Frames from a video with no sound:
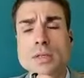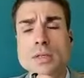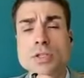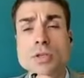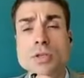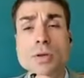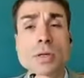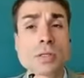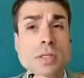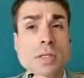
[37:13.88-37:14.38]

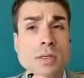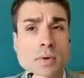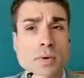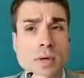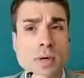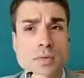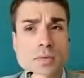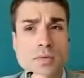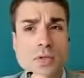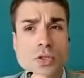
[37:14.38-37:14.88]
the
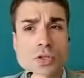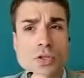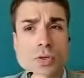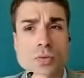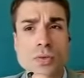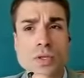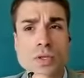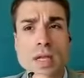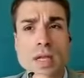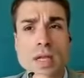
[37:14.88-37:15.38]
generative
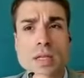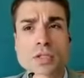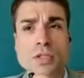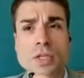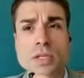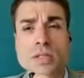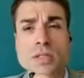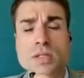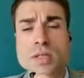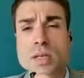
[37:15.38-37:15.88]
artificial
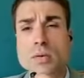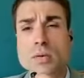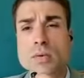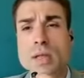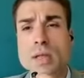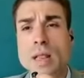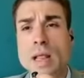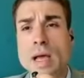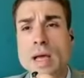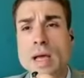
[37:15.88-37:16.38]
intelligence
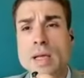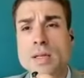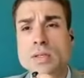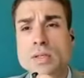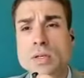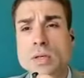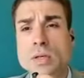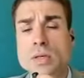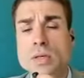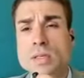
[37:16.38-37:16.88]

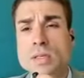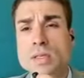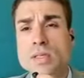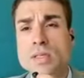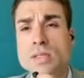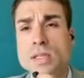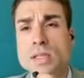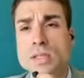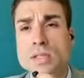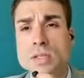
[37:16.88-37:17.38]
relies on a
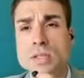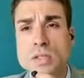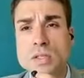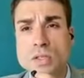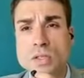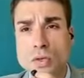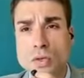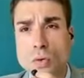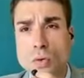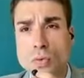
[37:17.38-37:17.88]

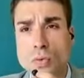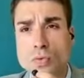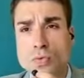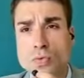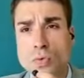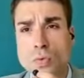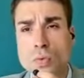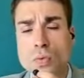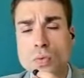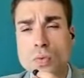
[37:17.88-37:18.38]

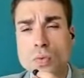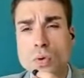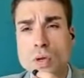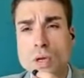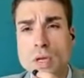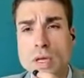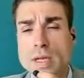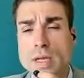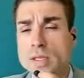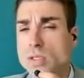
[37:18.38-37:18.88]
statistical tool.
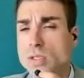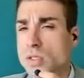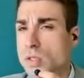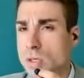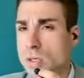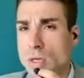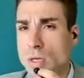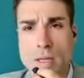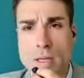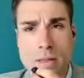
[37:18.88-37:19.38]

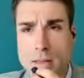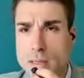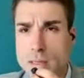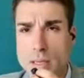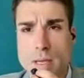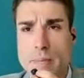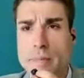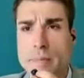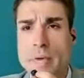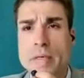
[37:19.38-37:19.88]
It's not
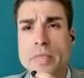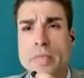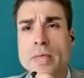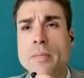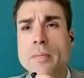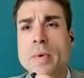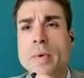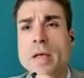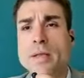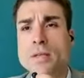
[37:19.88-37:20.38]
a
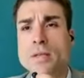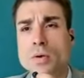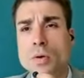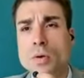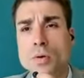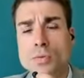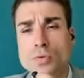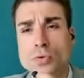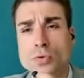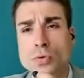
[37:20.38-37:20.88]

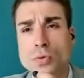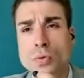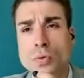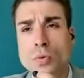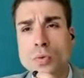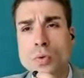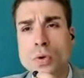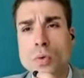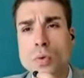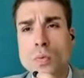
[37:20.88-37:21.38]
mathematical
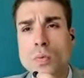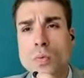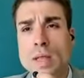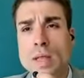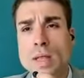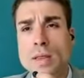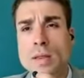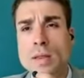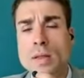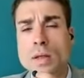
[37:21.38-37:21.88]
tool
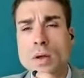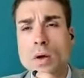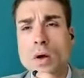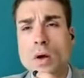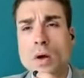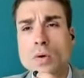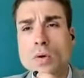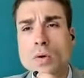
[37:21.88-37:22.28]
when